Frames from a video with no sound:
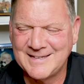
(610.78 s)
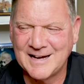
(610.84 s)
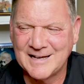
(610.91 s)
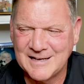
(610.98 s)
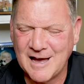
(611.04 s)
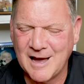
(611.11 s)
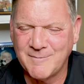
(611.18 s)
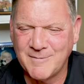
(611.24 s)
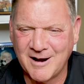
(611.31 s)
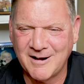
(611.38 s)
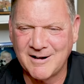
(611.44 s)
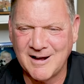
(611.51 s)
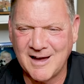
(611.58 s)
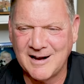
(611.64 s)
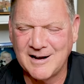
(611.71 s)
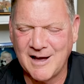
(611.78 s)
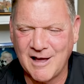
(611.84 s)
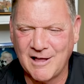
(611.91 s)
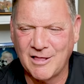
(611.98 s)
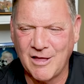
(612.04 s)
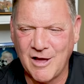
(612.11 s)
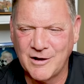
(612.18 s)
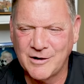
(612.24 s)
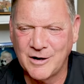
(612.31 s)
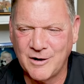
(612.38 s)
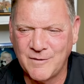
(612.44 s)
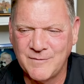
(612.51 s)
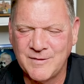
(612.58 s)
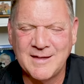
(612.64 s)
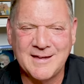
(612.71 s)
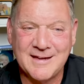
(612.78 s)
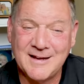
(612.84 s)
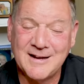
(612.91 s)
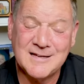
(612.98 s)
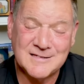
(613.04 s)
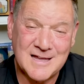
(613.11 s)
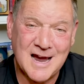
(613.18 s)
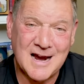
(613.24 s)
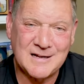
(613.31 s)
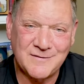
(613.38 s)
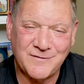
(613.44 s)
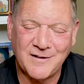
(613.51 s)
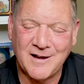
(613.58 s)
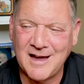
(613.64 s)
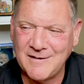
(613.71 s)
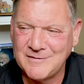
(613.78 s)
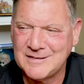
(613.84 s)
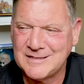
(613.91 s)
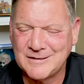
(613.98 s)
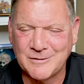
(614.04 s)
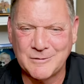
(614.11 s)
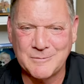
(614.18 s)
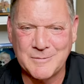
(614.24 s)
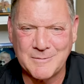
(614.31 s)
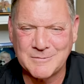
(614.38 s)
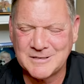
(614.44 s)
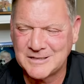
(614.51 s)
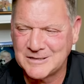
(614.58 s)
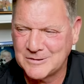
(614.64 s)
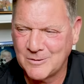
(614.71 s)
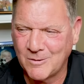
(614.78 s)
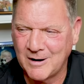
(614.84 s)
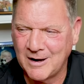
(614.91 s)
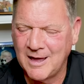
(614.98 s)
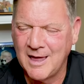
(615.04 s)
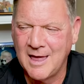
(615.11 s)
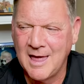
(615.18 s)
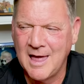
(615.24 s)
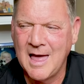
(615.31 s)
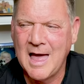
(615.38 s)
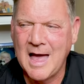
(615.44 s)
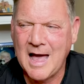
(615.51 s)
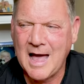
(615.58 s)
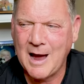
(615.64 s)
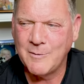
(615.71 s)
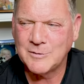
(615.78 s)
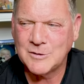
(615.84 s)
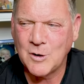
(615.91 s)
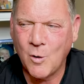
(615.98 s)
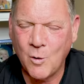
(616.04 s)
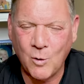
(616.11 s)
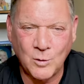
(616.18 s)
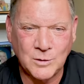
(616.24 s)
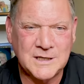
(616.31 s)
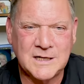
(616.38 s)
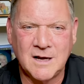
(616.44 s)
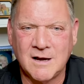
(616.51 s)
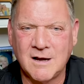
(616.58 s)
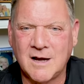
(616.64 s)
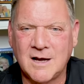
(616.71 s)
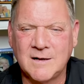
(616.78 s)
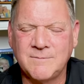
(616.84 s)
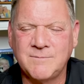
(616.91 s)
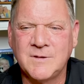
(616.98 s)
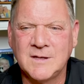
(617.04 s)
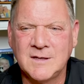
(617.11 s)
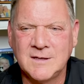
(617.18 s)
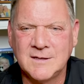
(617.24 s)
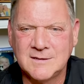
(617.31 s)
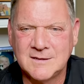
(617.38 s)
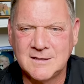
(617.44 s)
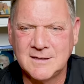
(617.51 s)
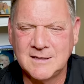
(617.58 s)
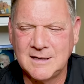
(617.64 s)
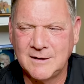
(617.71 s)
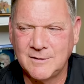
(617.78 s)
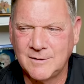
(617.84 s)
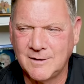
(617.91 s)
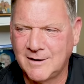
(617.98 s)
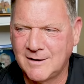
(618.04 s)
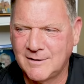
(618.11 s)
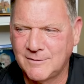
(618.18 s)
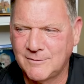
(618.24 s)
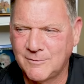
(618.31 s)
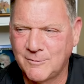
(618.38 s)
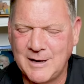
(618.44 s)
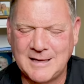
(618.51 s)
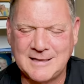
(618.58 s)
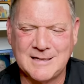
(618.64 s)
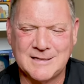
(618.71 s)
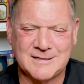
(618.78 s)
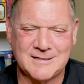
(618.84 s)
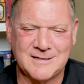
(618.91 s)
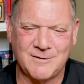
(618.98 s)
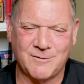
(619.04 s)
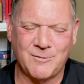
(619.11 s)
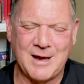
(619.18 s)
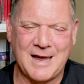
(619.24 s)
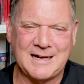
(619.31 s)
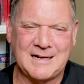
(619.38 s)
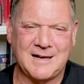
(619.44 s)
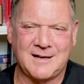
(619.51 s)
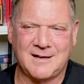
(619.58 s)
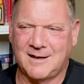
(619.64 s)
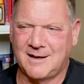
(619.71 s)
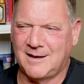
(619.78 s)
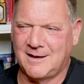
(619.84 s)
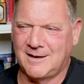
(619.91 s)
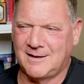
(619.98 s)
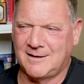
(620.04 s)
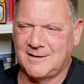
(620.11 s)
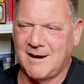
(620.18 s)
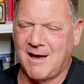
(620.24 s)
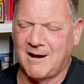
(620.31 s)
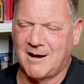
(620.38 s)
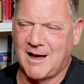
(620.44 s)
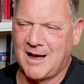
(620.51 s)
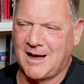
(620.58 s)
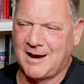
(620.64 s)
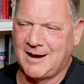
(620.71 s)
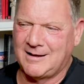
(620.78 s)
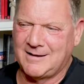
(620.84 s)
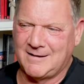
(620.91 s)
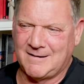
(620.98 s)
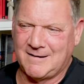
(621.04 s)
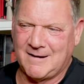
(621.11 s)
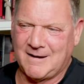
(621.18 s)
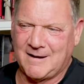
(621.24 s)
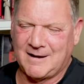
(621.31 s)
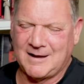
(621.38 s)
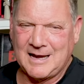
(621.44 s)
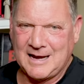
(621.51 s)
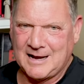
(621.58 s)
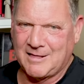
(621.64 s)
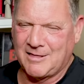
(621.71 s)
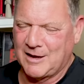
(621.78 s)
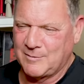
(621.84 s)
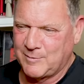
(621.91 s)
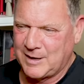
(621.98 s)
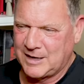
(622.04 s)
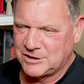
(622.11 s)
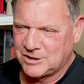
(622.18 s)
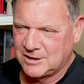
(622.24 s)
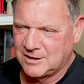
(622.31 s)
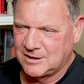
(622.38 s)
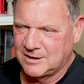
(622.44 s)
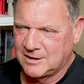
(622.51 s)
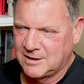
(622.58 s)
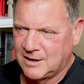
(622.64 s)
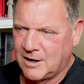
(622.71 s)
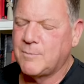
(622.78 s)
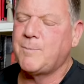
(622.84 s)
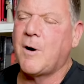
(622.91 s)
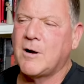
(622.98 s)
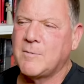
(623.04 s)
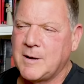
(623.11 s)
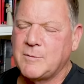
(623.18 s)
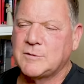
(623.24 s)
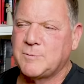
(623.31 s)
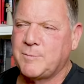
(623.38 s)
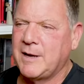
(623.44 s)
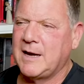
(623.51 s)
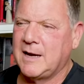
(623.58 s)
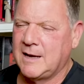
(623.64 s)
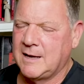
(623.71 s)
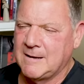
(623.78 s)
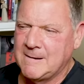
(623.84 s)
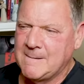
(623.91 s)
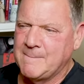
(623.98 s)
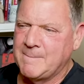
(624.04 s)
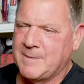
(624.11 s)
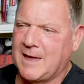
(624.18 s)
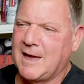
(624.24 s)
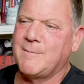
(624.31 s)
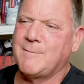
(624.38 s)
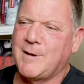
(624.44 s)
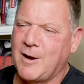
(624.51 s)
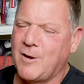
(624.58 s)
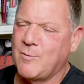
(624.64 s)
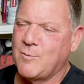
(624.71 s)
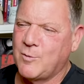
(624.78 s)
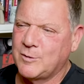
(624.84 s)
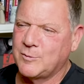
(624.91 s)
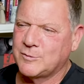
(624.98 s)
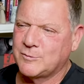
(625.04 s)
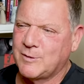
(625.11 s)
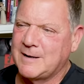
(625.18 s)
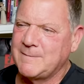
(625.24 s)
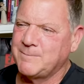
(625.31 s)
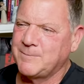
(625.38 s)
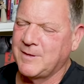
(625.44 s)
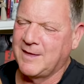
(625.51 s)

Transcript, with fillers: Dick Notmeyer and I, not long ago, and he's 95, he still remembers the story. I was holding on to the, uh, we had this red uh, Naugahyde uh, incline bench. Oh, pardon me, it was pink. Uh, my home one was red.